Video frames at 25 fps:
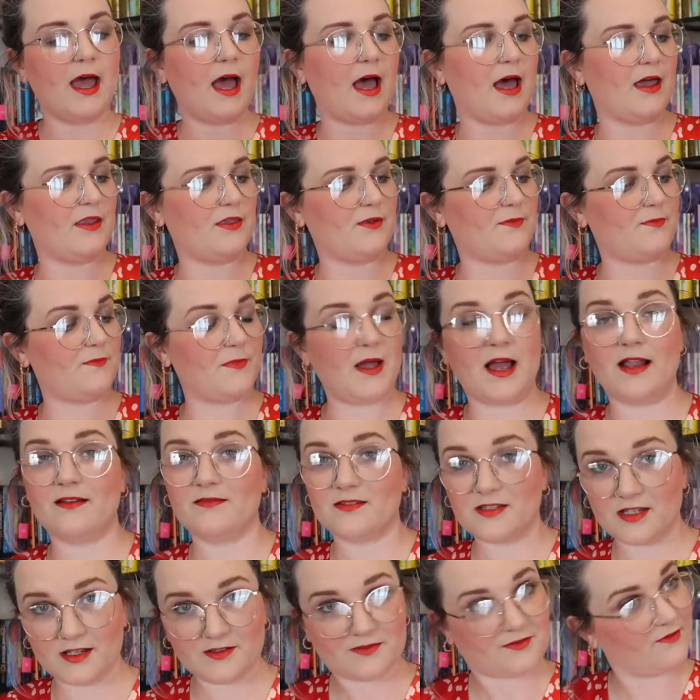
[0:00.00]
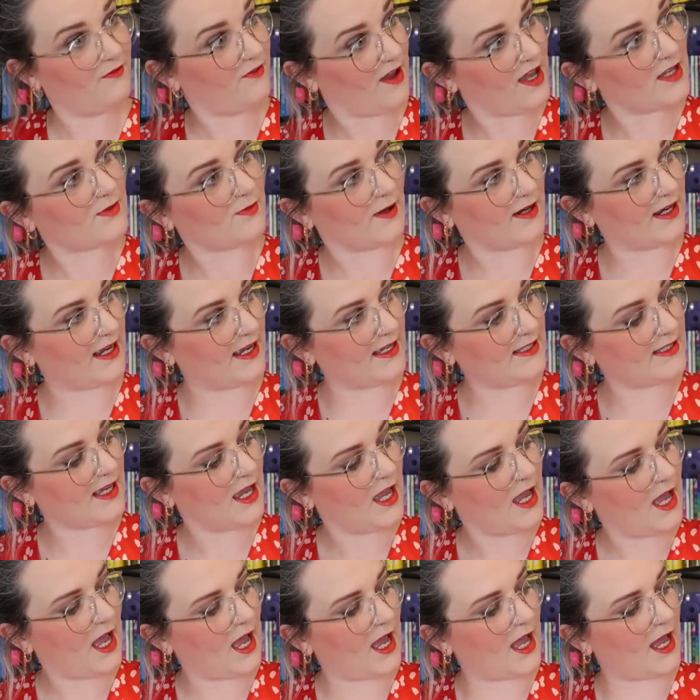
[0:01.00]
Uh, the, and the first one is
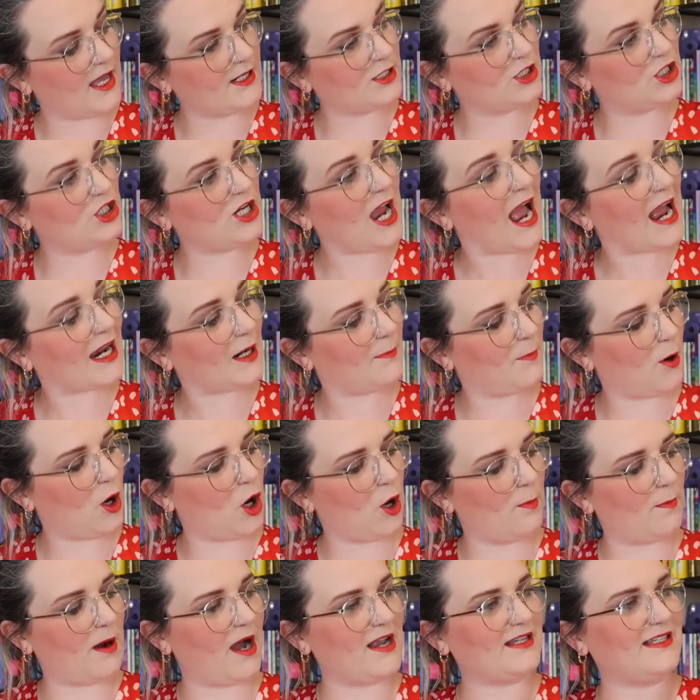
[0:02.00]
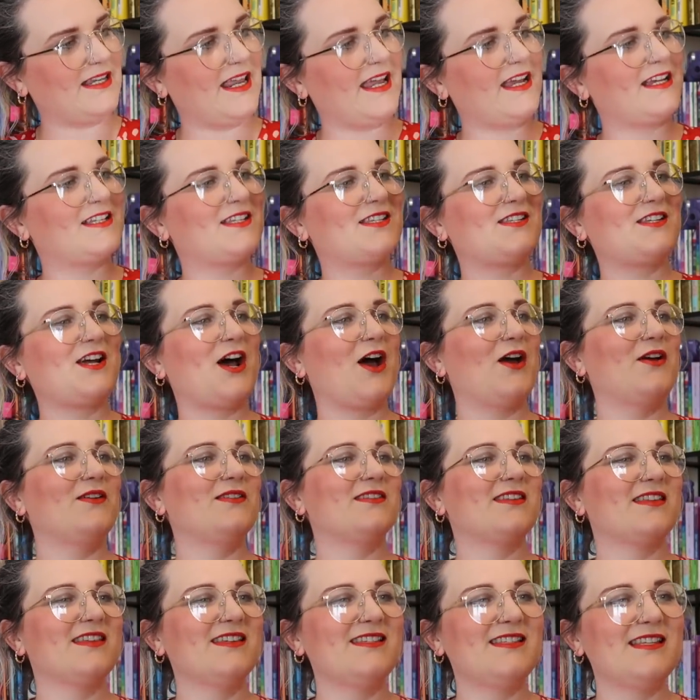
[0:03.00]
uh, Jackpot by Nick
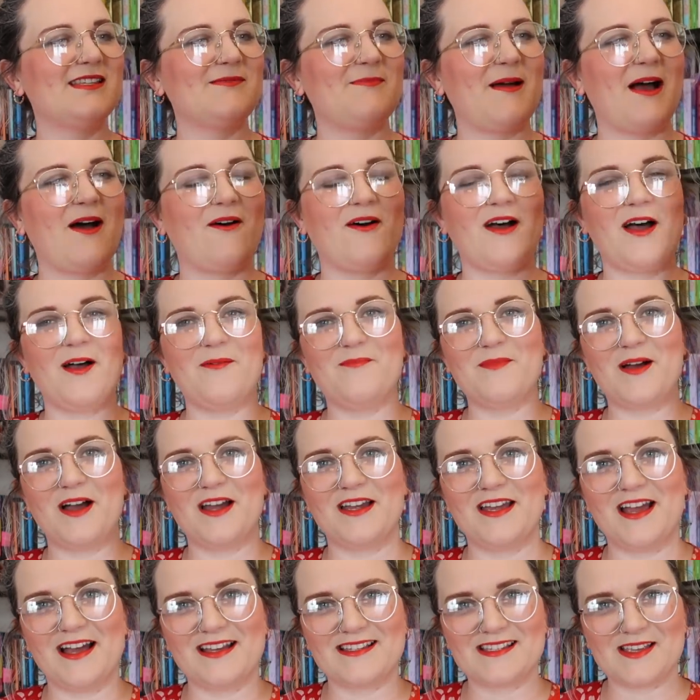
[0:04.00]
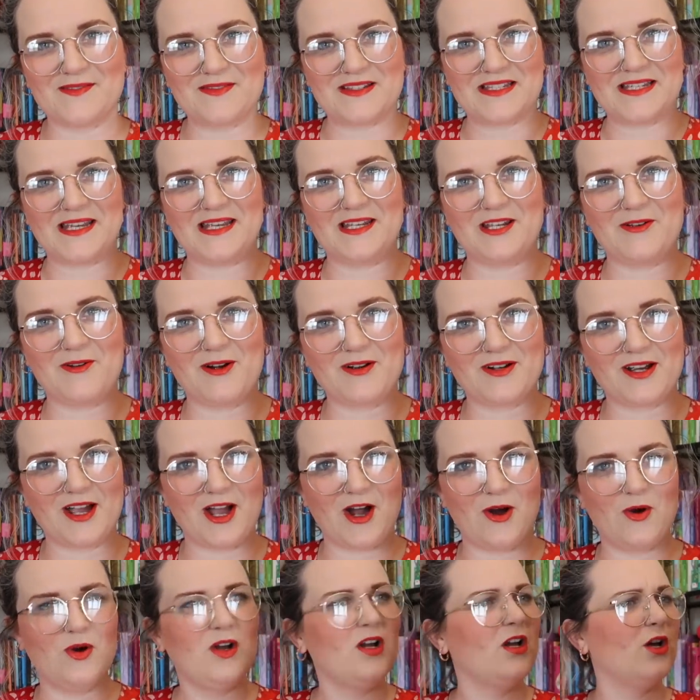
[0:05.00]
Stone. So this is about um, a seventeen-year-old
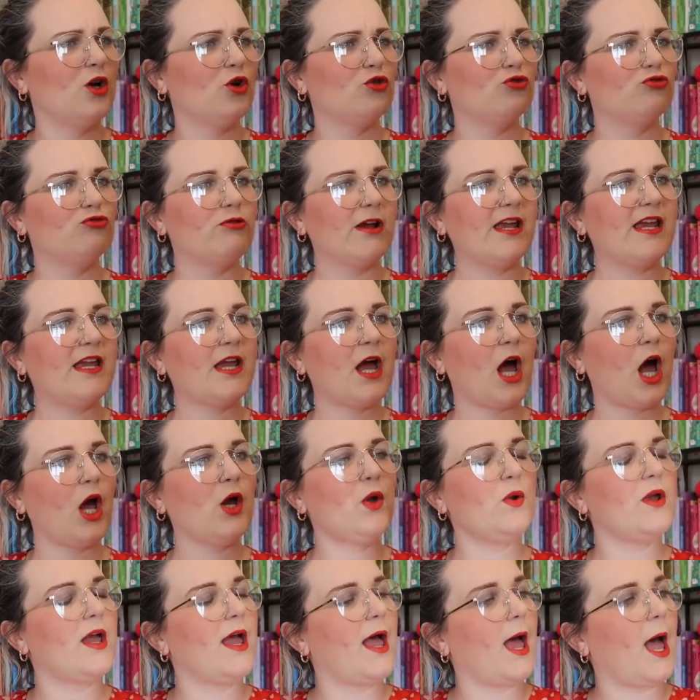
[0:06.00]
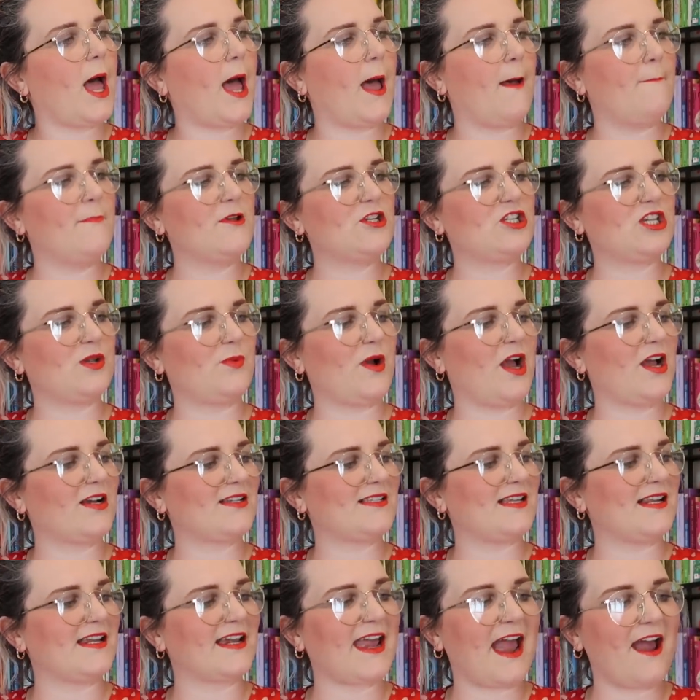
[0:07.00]
girl, Rico. Um, she
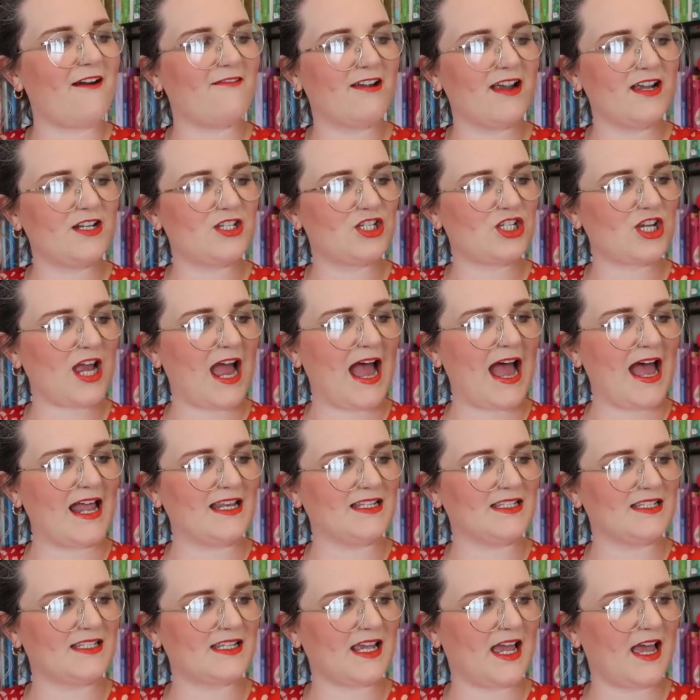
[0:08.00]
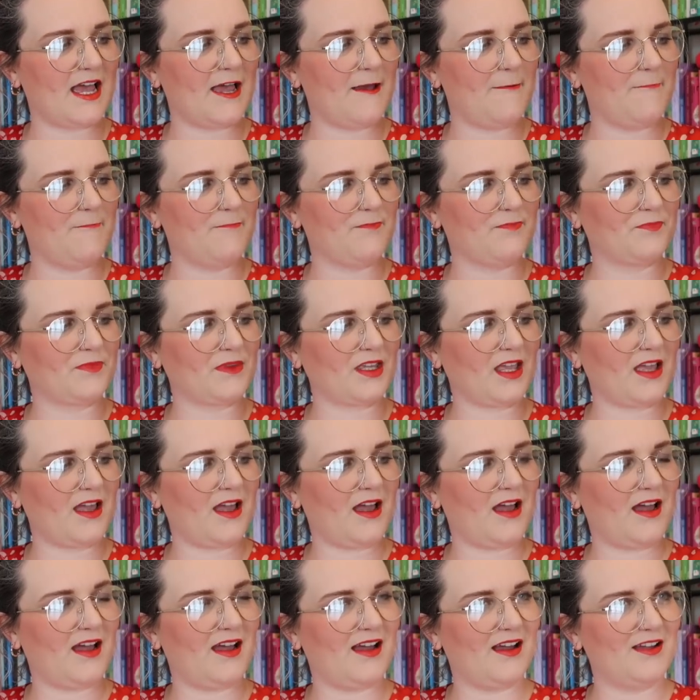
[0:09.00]
works in a garage, and um,
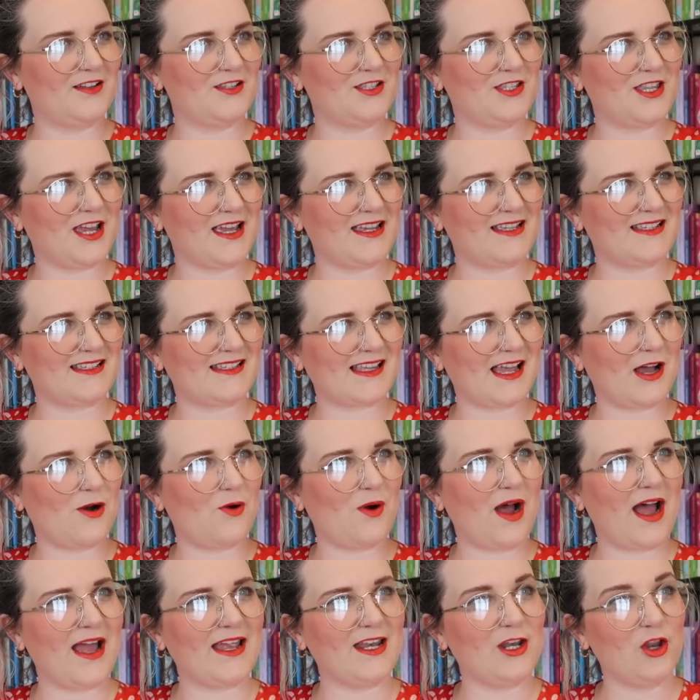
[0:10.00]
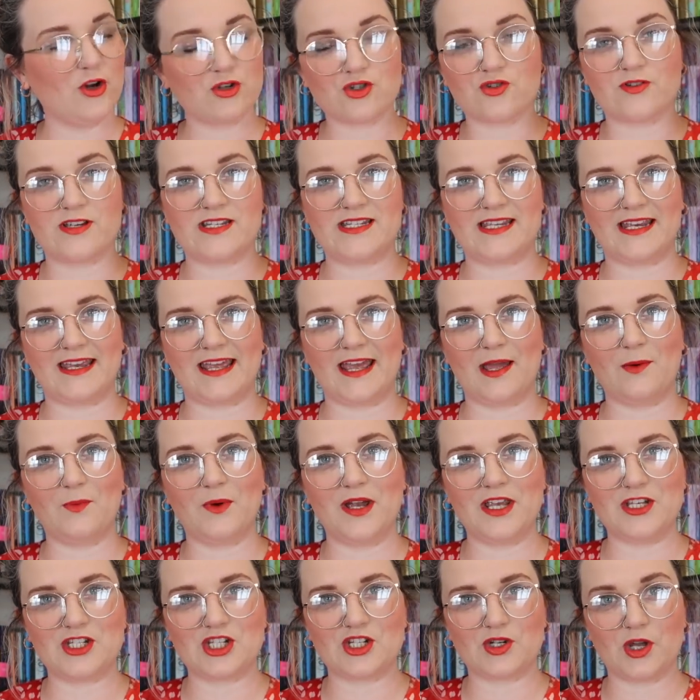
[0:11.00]
uh, they sell a lottery ticket
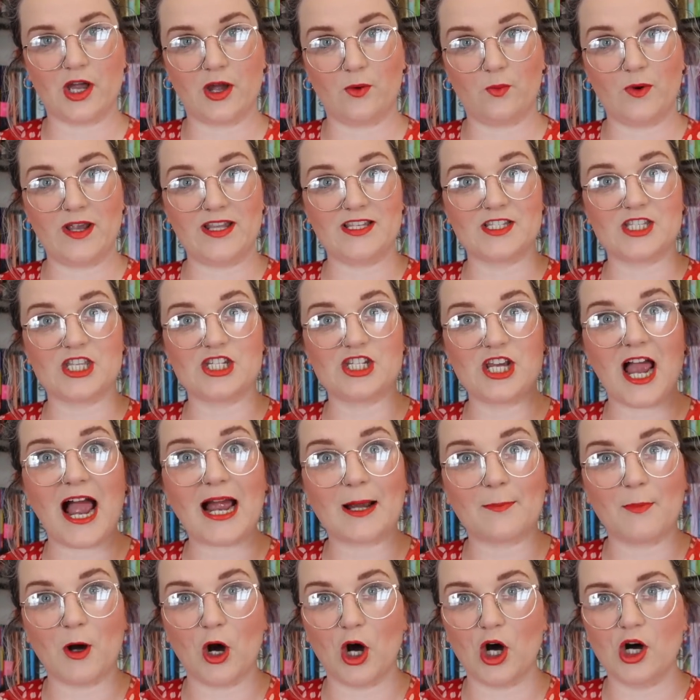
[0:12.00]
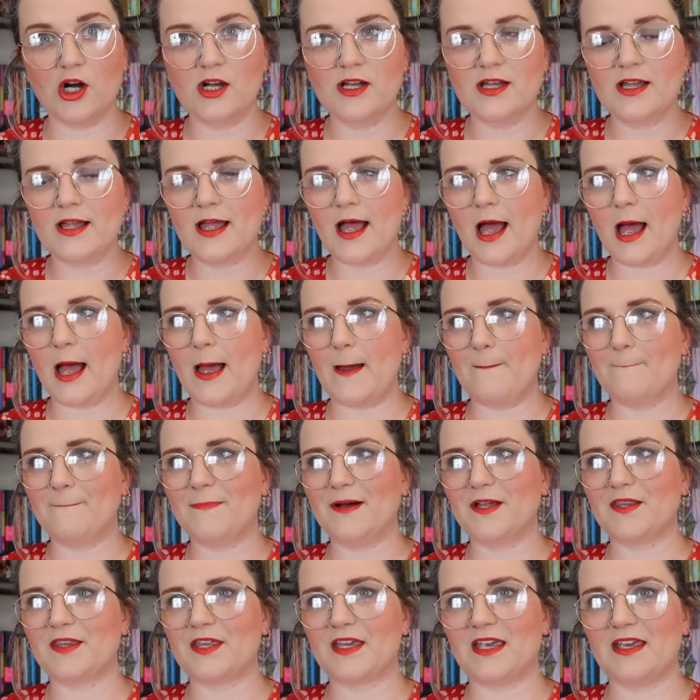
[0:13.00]
which uh, wins the jackpot, um,
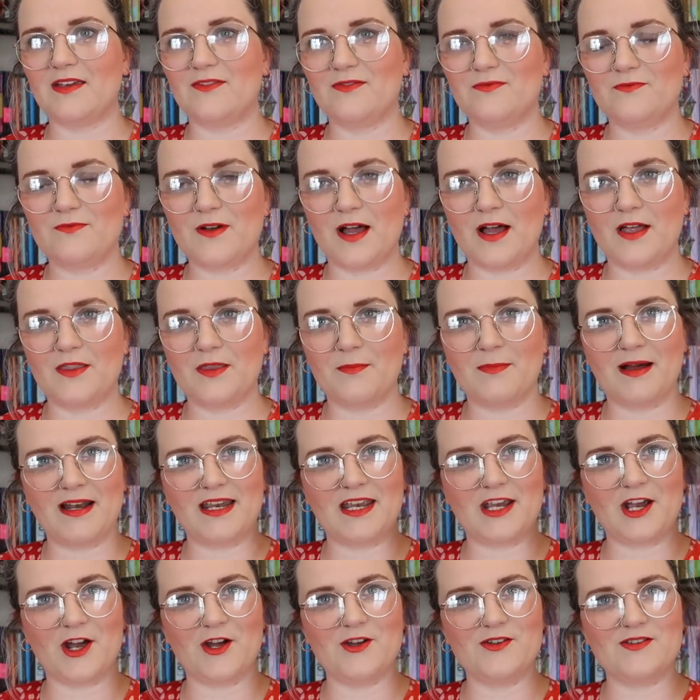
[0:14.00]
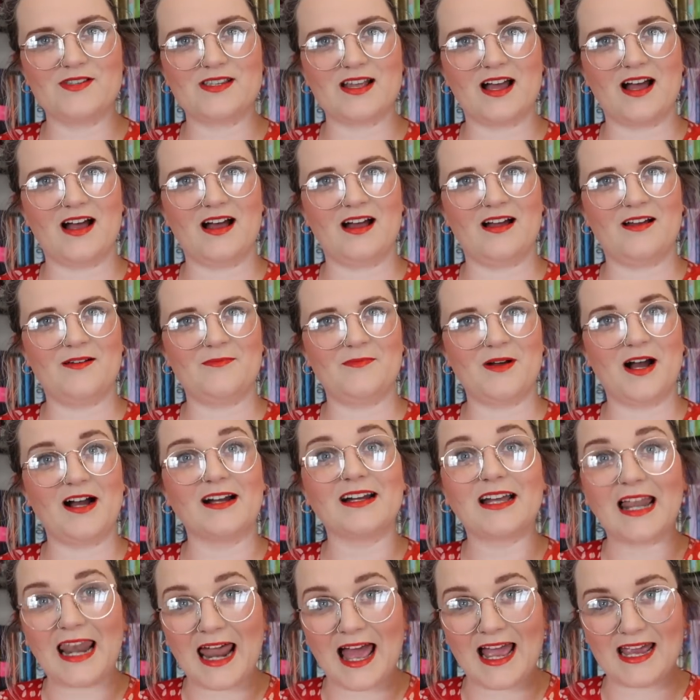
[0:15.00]
but the uh, the money goes um,
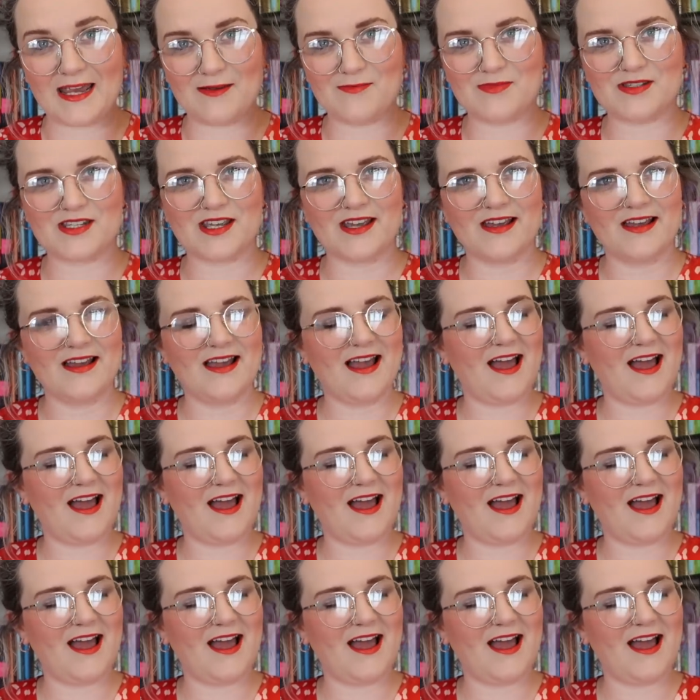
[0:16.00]
unclaimed.